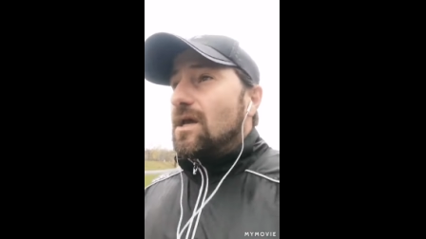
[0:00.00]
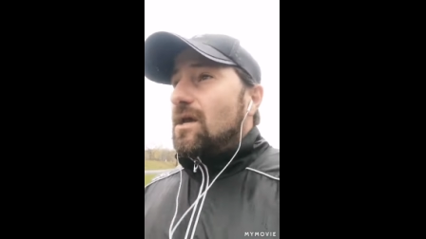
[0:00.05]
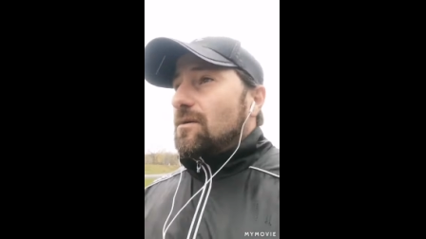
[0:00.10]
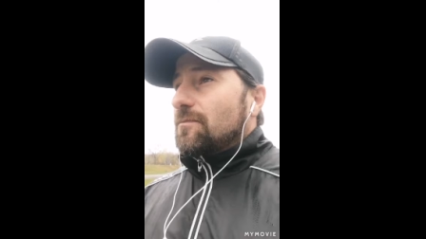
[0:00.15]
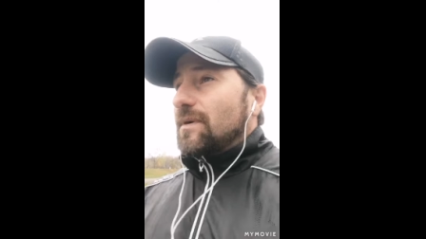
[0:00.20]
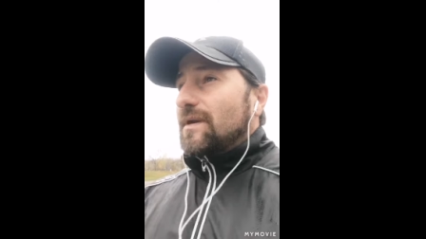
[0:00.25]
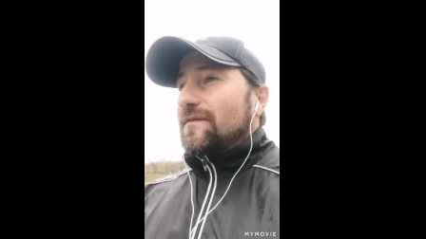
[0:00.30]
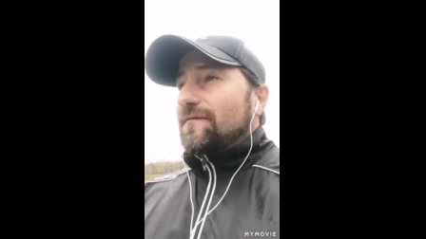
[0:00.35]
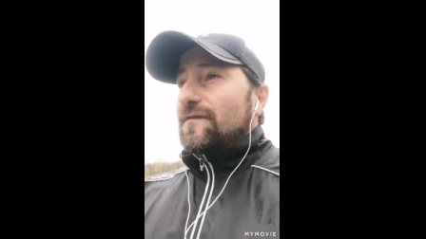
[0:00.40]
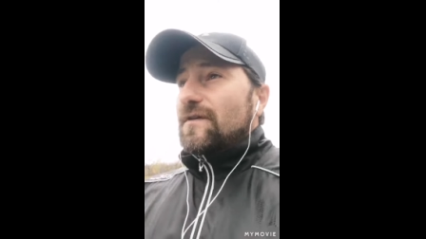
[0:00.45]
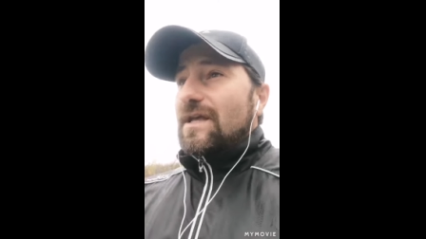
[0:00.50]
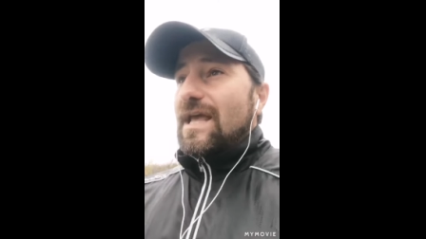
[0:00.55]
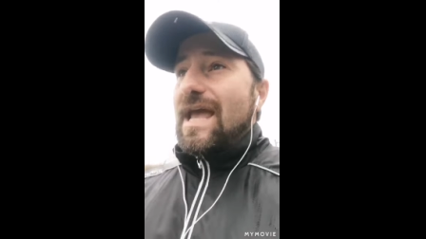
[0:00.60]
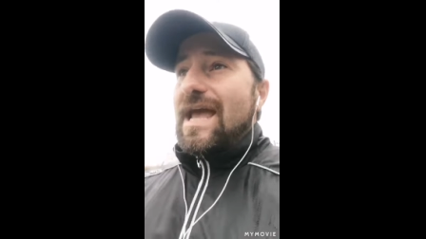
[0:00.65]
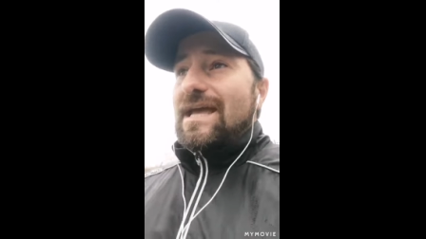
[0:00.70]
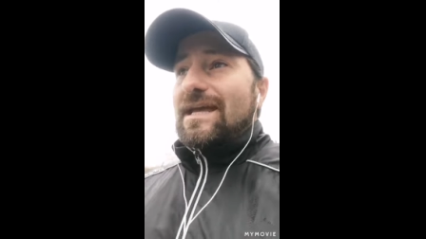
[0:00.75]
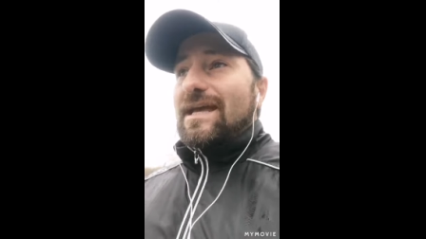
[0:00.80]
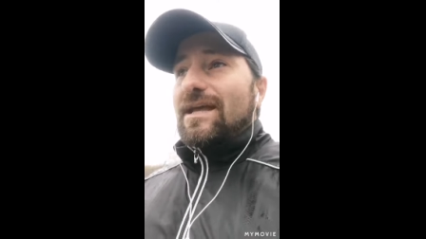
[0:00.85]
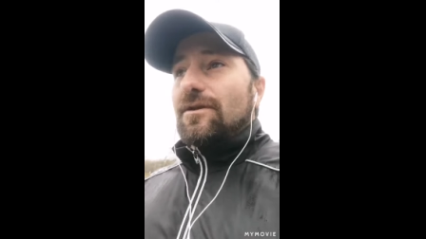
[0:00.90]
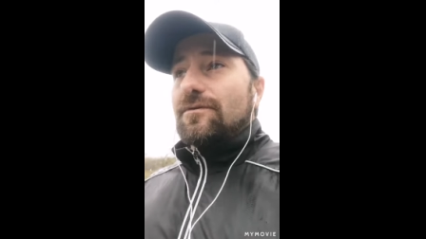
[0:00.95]
but if you
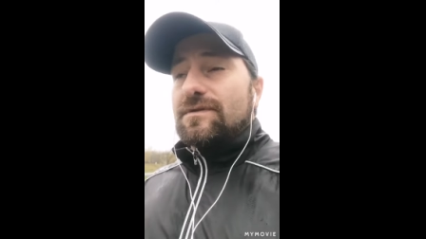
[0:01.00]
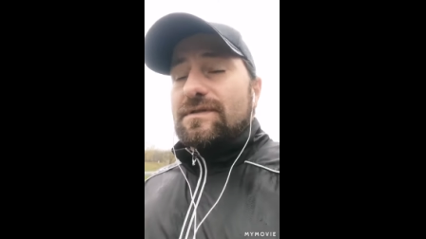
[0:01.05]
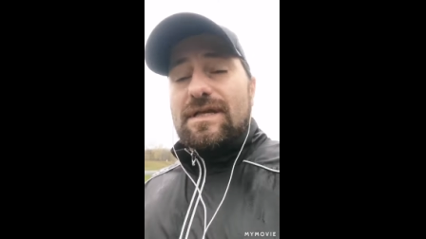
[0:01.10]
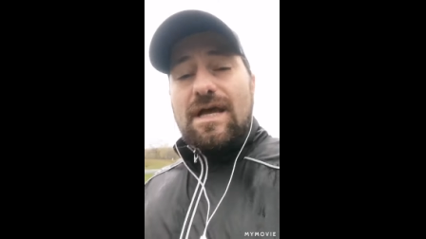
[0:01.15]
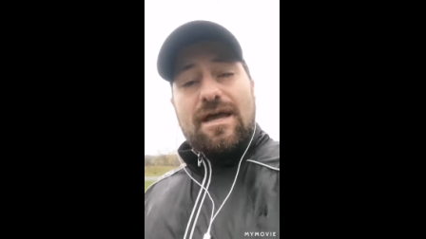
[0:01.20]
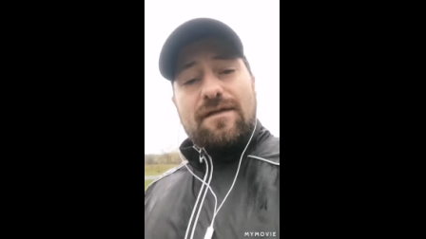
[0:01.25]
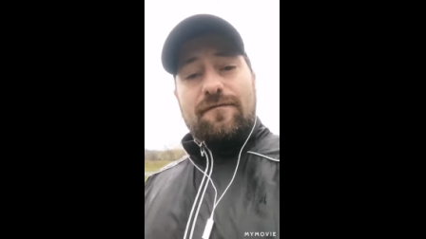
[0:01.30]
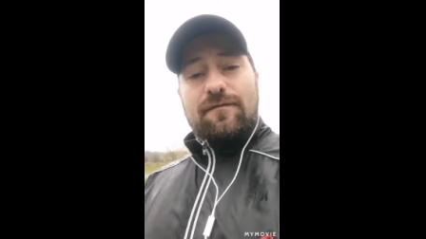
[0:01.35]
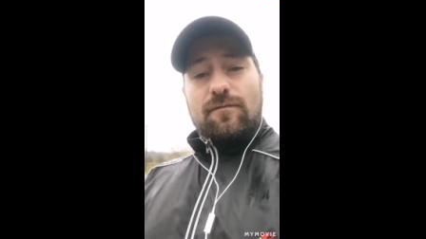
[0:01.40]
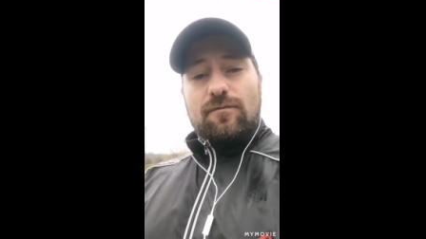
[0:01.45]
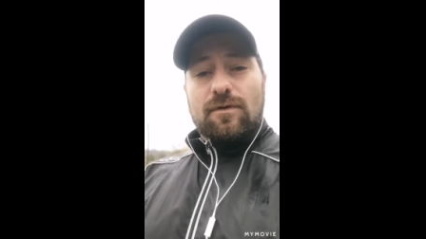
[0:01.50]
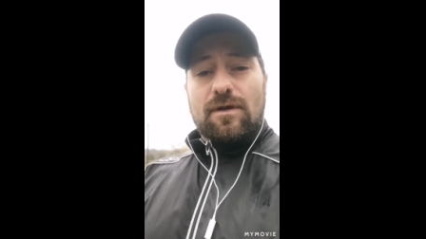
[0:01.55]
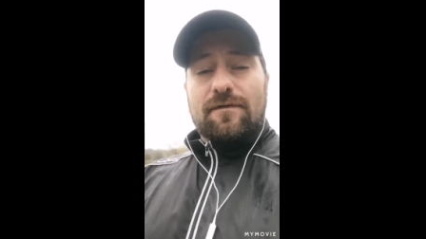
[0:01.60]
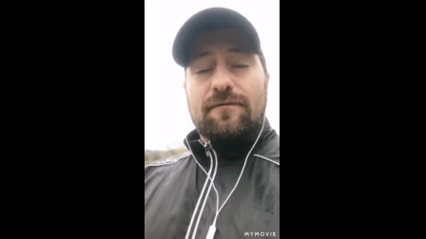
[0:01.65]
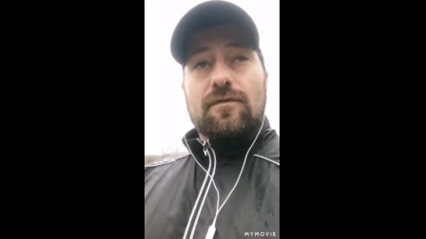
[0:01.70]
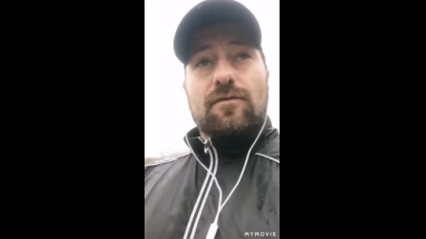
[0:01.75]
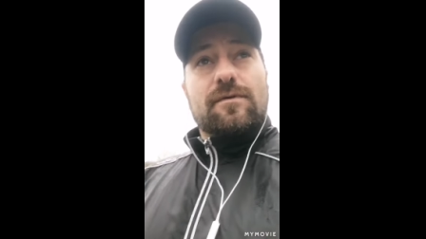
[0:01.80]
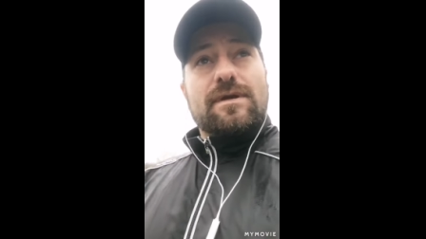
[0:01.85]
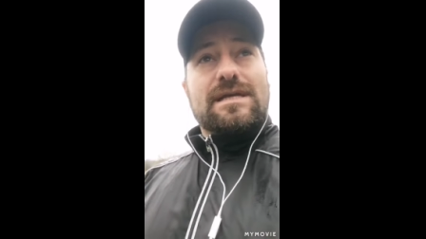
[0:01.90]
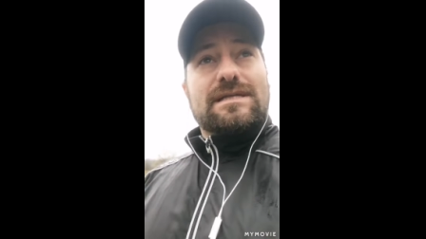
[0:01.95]
can't get outside for
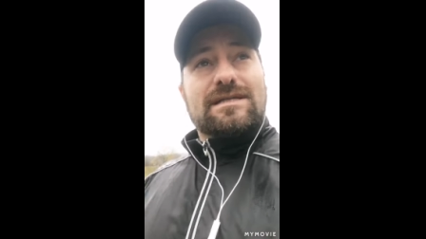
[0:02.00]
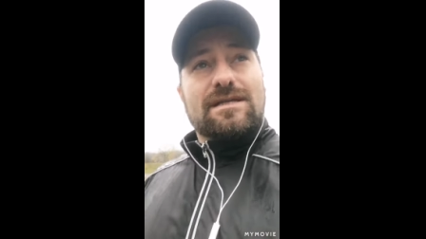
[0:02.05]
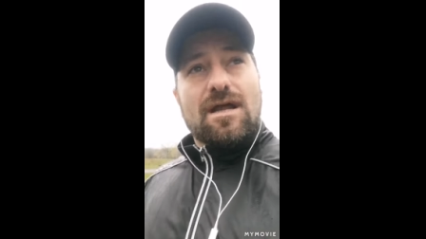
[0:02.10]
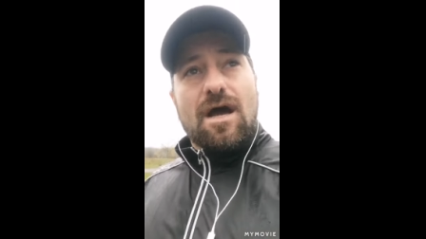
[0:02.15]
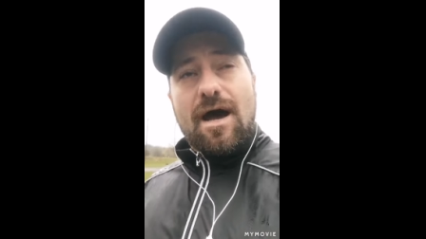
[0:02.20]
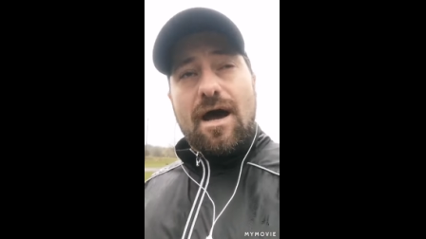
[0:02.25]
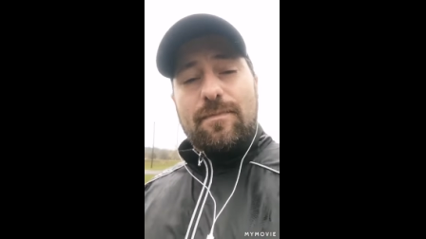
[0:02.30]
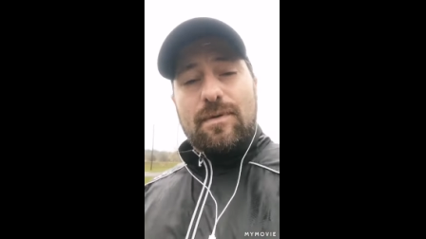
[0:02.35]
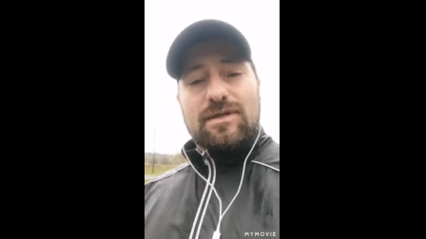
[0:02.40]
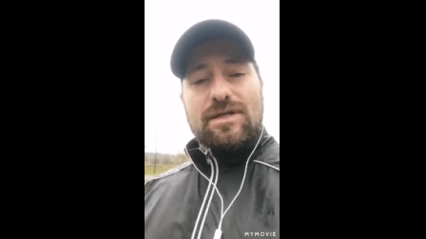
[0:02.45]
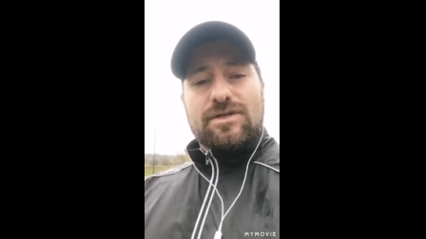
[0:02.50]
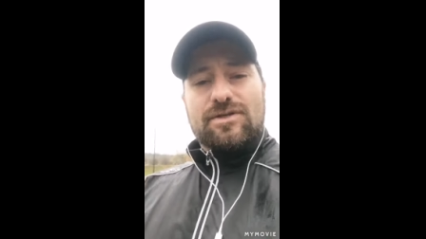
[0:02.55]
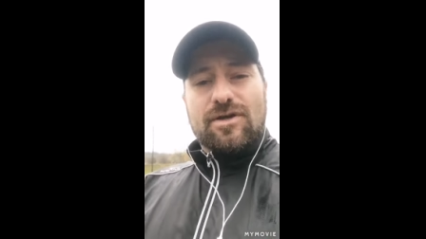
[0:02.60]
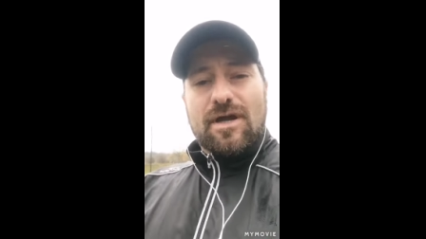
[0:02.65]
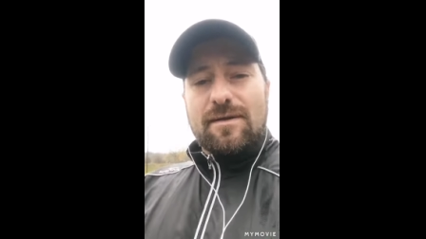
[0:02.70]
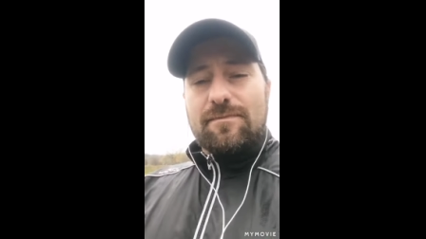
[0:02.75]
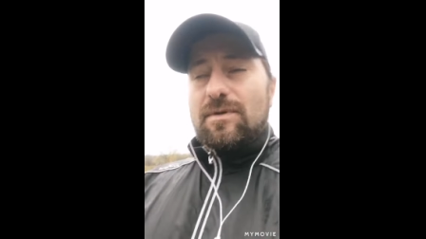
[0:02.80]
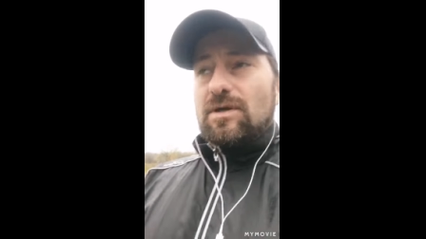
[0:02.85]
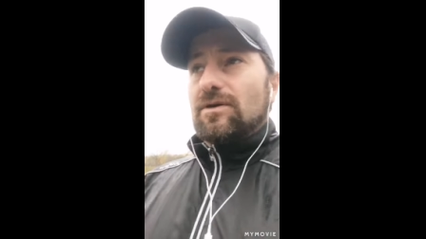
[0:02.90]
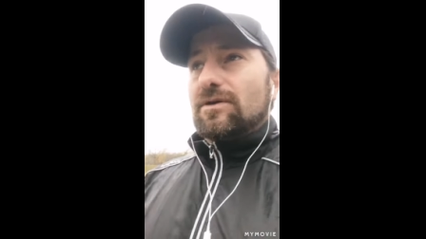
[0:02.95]
whatever reason, hop on the
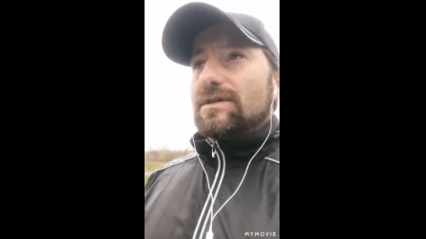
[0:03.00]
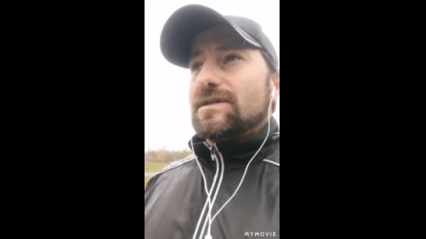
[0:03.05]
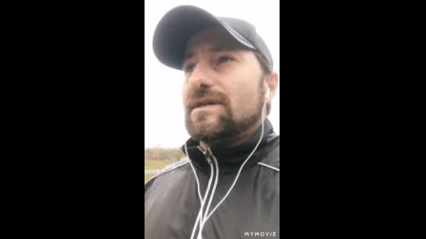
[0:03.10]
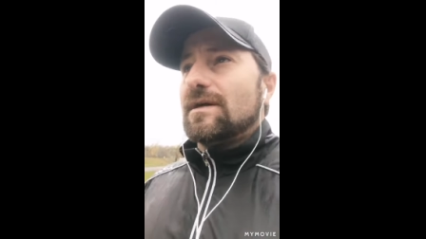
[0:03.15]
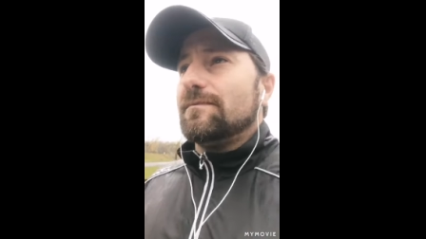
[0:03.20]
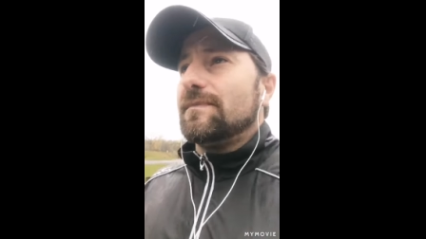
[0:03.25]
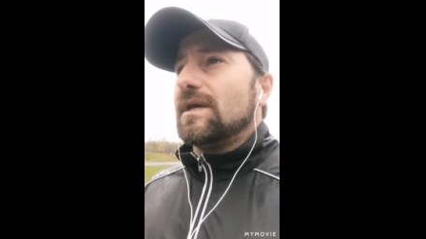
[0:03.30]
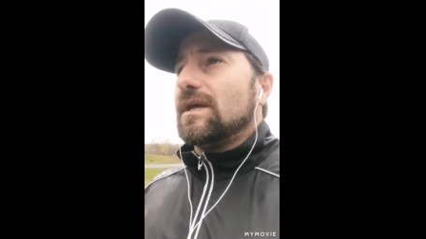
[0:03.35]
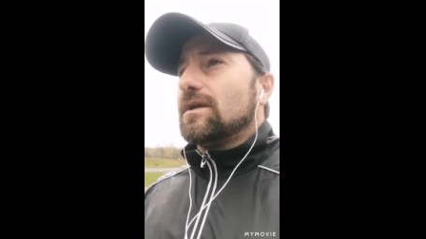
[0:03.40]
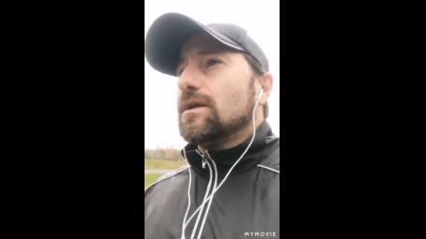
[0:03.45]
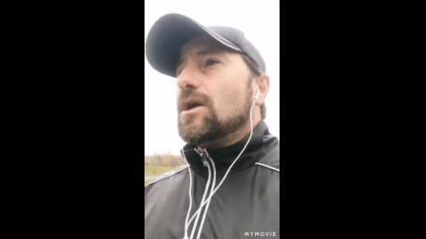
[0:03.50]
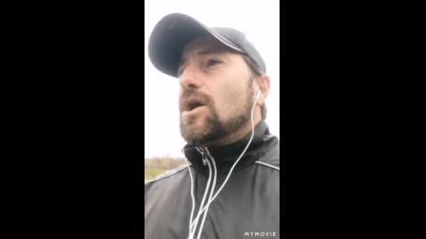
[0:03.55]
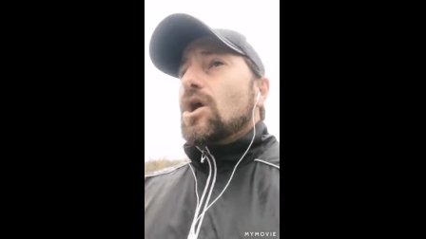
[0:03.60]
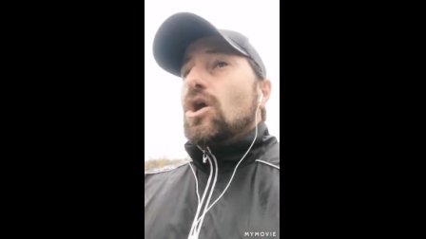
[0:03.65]
treadmill or something,